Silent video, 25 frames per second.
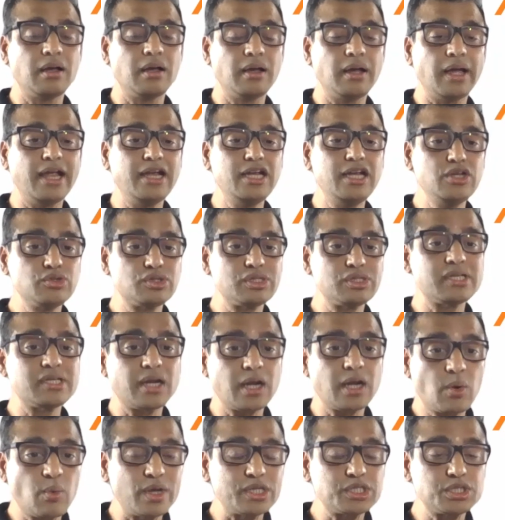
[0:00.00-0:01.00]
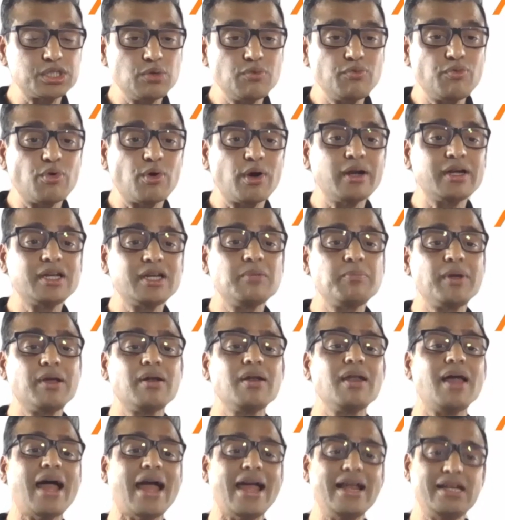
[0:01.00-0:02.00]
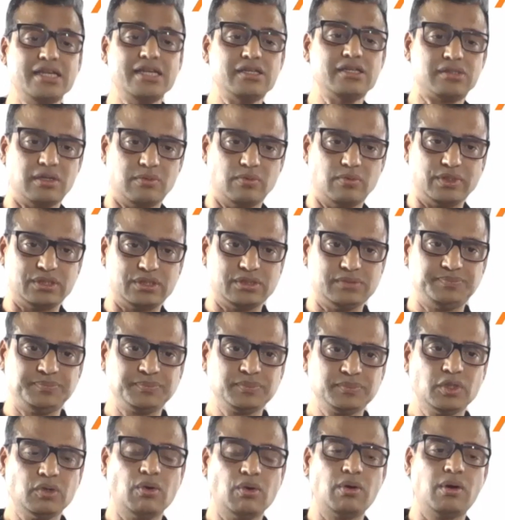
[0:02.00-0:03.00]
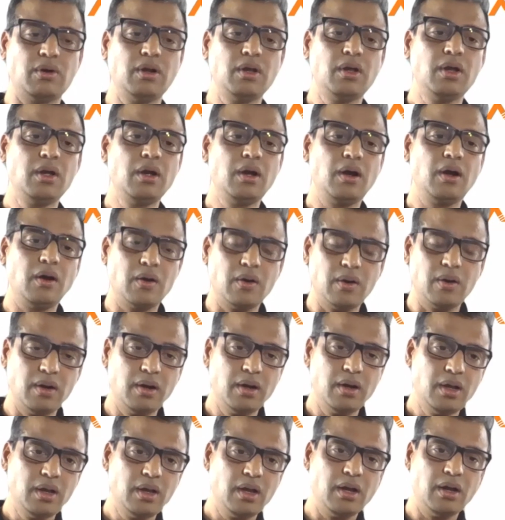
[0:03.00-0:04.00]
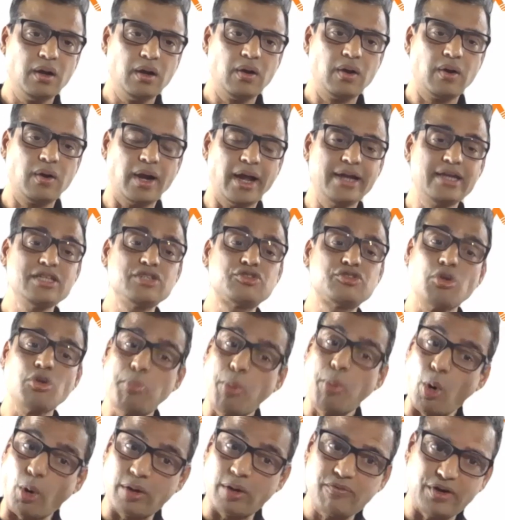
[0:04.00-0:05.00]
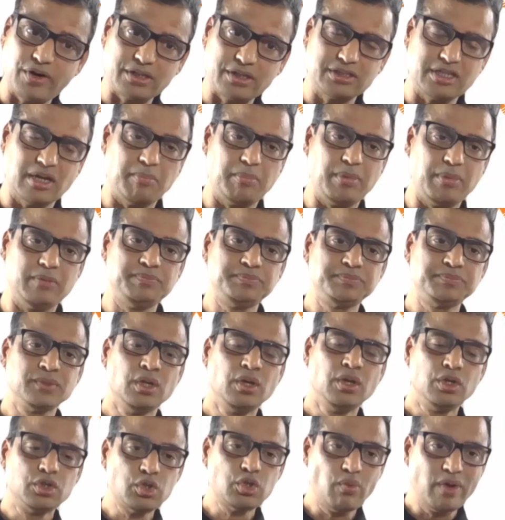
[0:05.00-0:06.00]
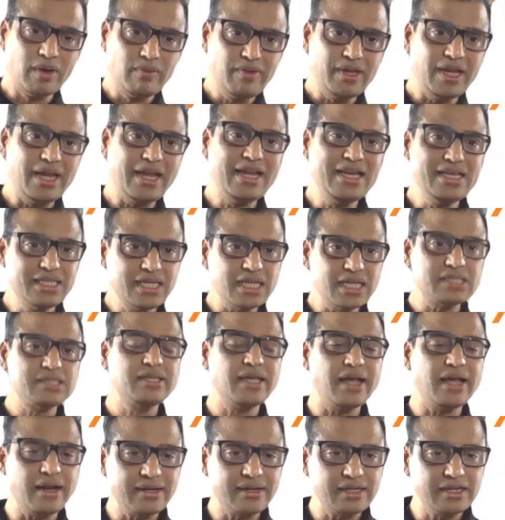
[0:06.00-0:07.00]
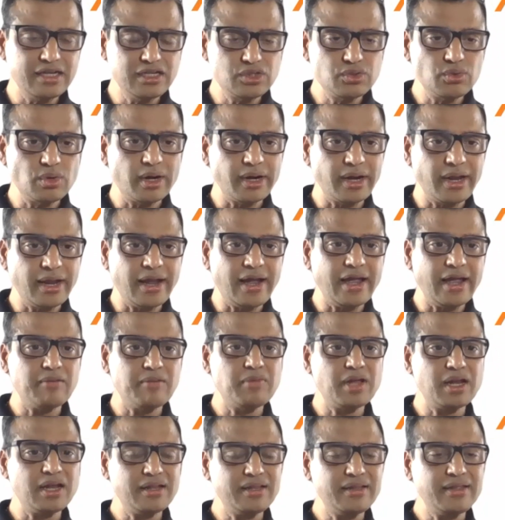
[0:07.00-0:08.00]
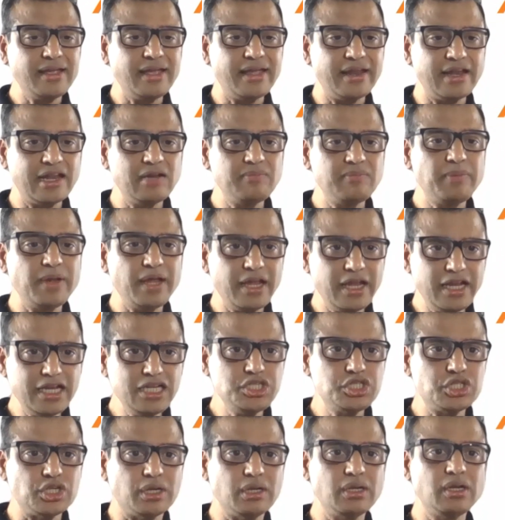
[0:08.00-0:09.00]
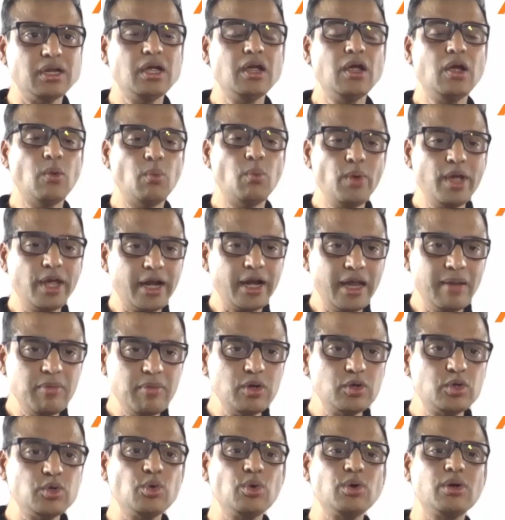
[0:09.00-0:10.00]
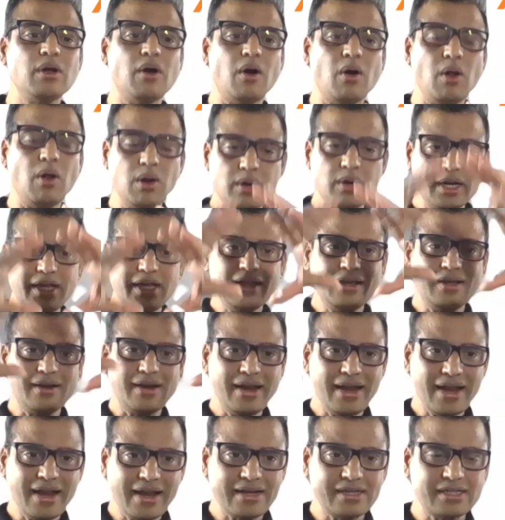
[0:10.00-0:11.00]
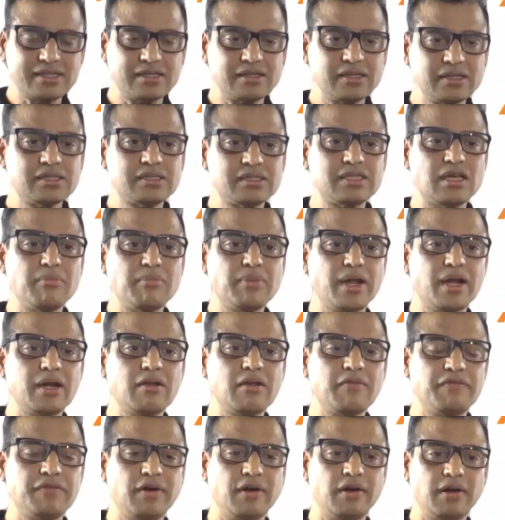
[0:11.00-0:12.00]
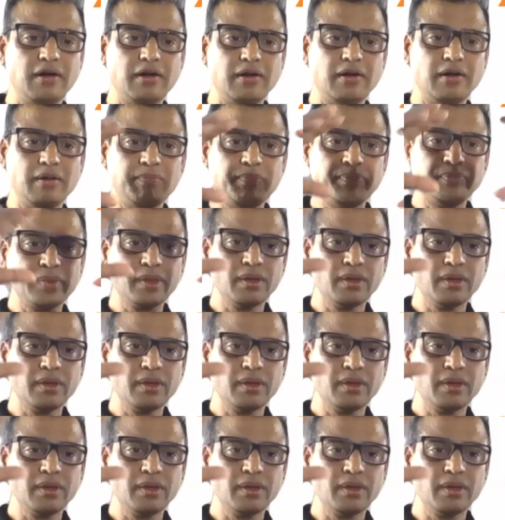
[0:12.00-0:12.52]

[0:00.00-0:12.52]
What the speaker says: end users are requesting for a typical IT service or IT support, for example. So when we ingest that into our AI, ML, and the NLP engine, we are able to already create some kind of a